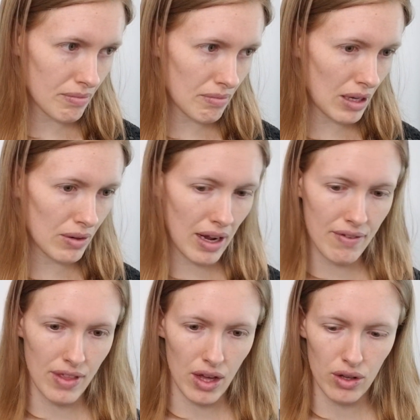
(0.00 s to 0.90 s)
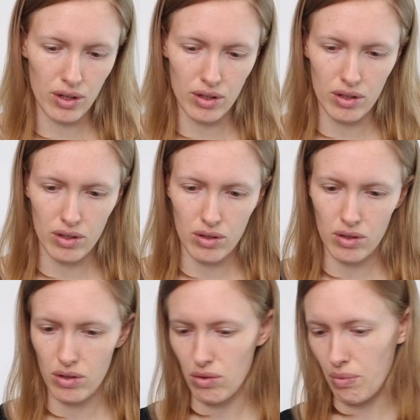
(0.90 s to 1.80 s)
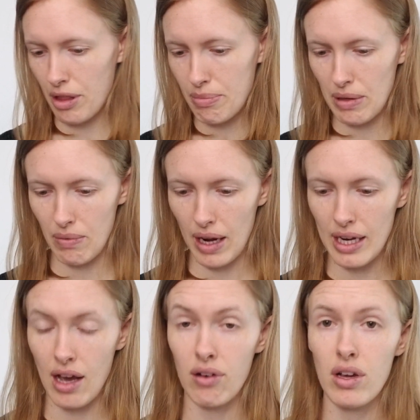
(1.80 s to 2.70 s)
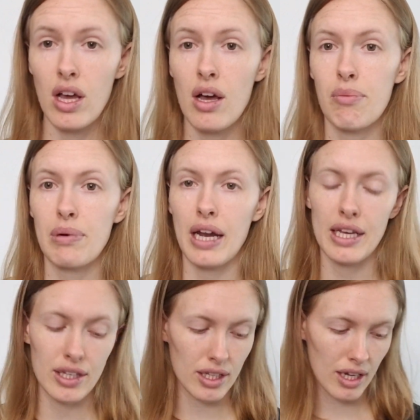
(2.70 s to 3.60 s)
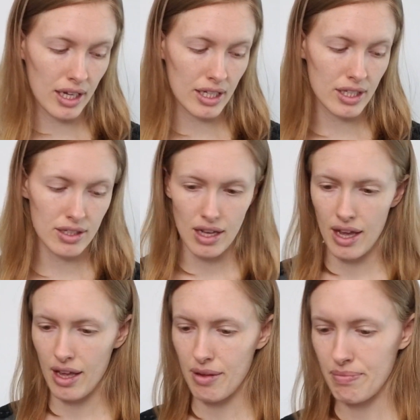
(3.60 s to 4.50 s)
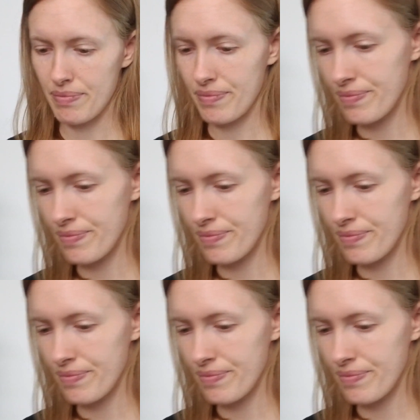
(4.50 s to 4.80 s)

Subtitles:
don't have that hook with me right now, but let